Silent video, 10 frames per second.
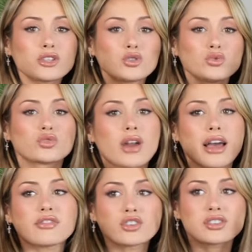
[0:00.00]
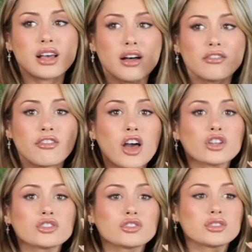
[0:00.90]
to drive yourself
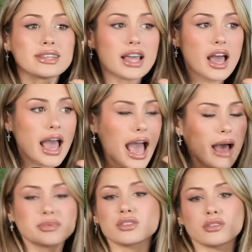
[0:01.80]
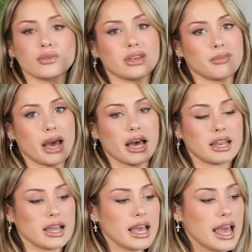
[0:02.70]
absolutely mad.